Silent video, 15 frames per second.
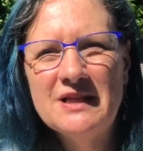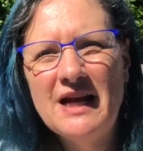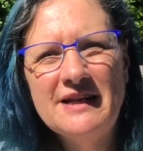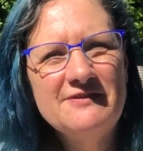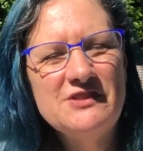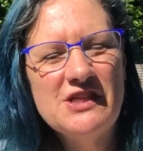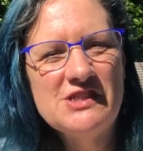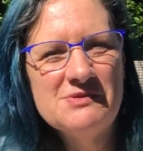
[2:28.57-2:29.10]

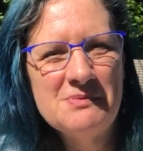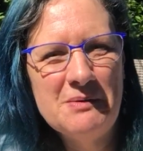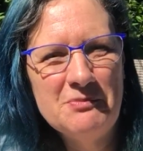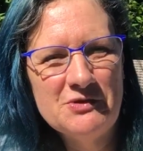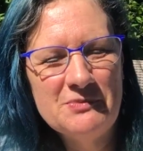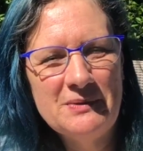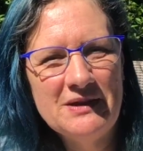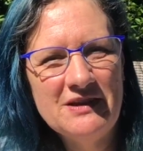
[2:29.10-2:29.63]
kind of changed my
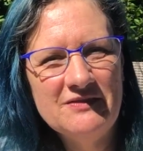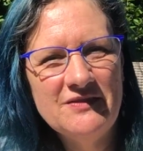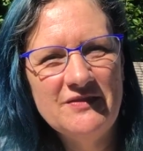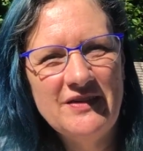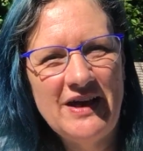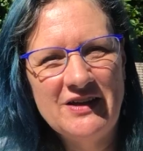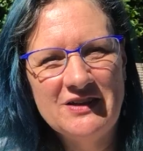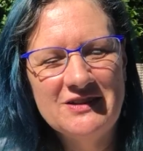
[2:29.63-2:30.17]
perspective
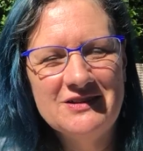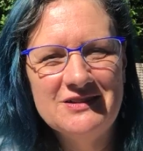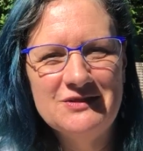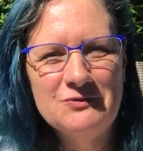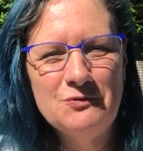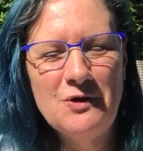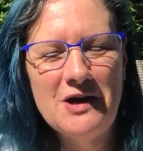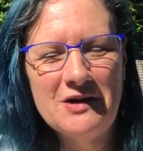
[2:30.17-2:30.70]
of how to
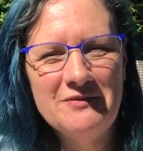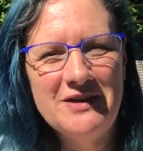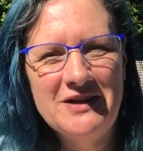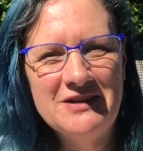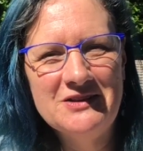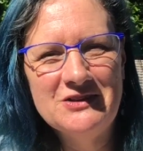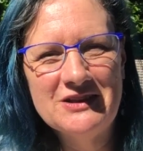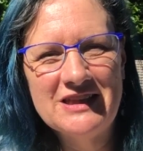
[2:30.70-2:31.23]
walk
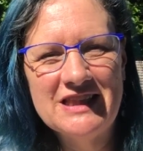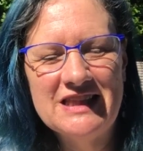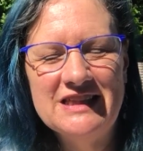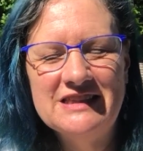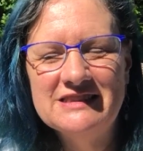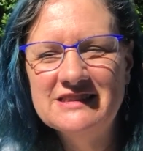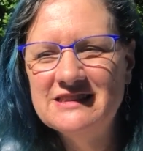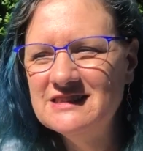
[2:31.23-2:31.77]
around and look at
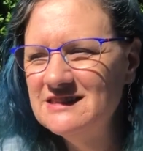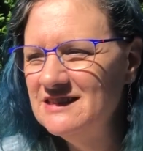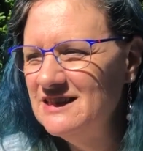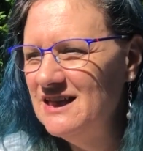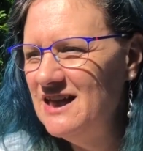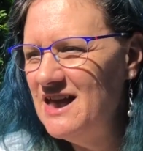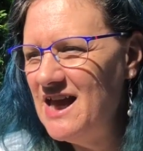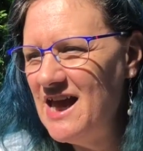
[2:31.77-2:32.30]
things.
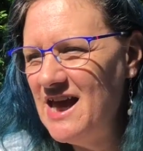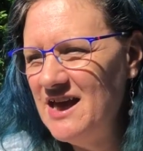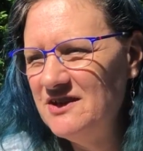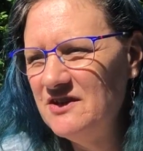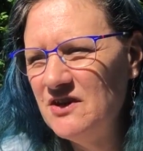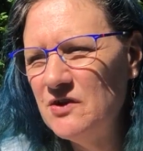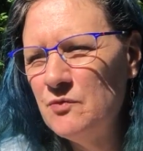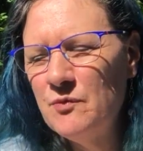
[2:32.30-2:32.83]

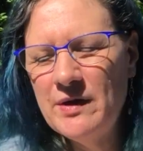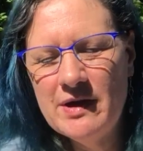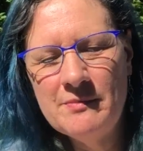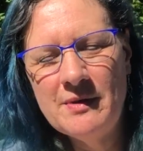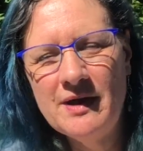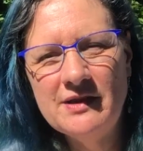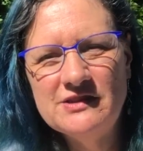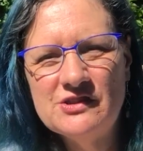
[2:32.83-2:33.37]
And on a
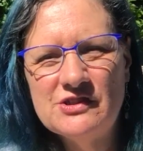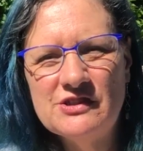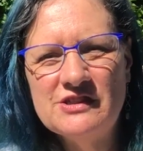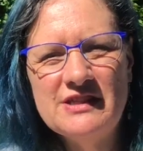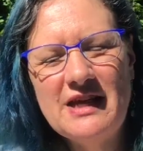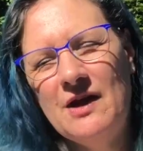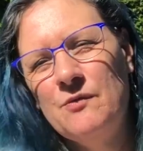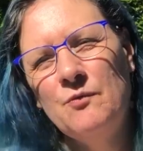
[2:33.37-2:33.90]
whim, I
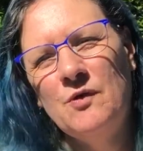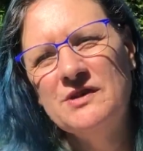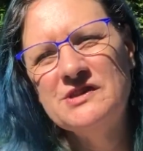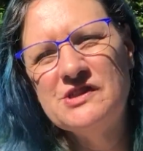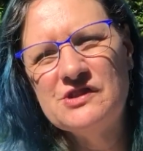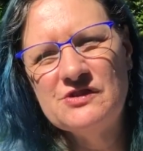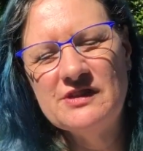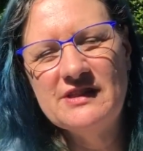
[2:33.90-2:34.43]
turned down
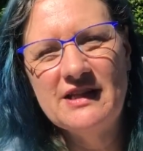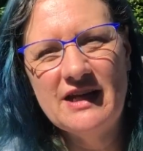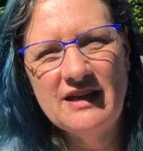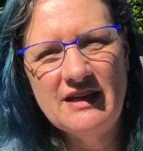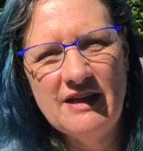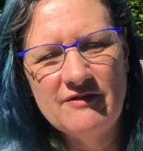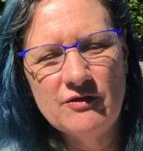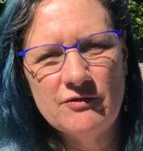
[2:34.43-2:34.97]
one street that
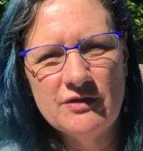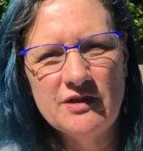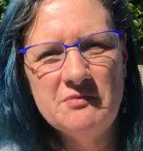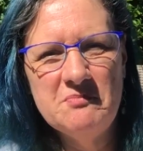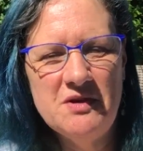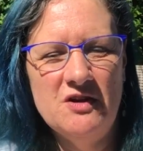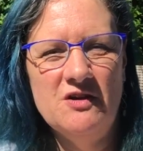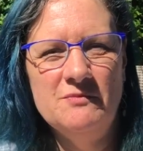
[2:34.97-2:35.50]
I'd never
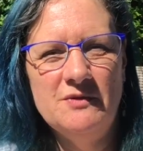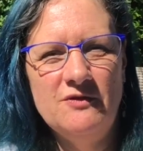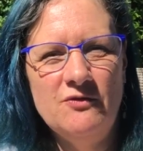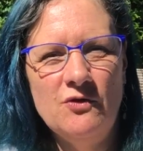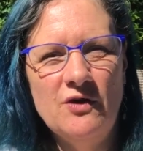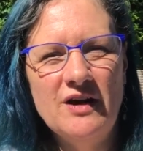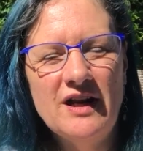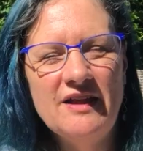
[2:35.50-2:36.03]
really been on
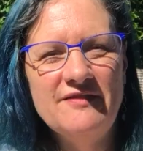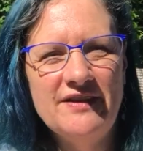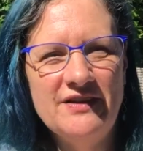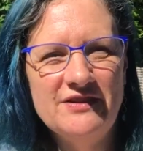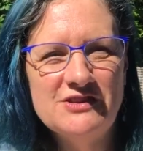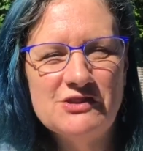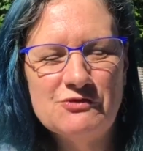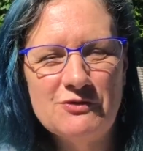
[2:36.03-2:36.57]
before, and I
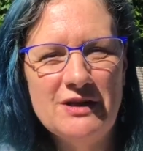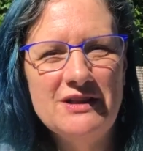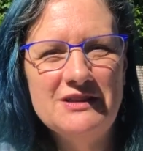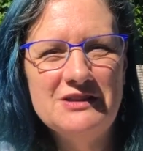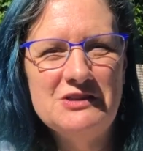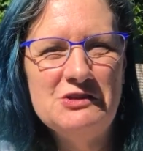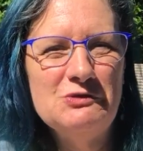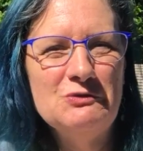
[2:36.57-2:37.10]
found this great,
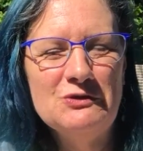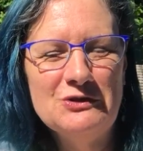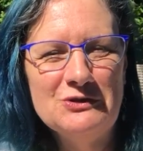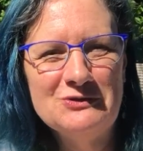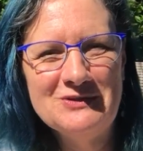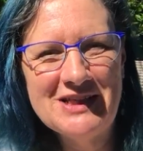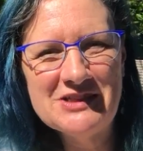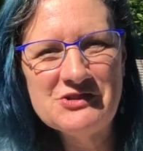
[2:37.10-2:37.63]
cute
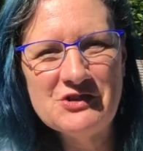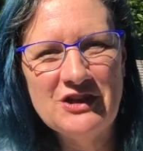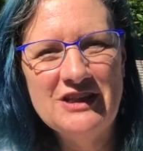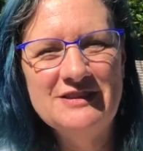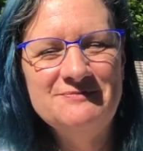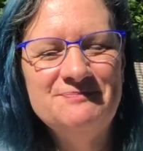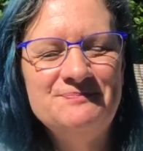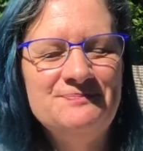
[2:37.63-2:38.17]
little
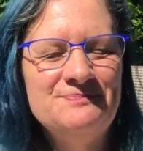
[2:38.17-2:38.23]
restaurant.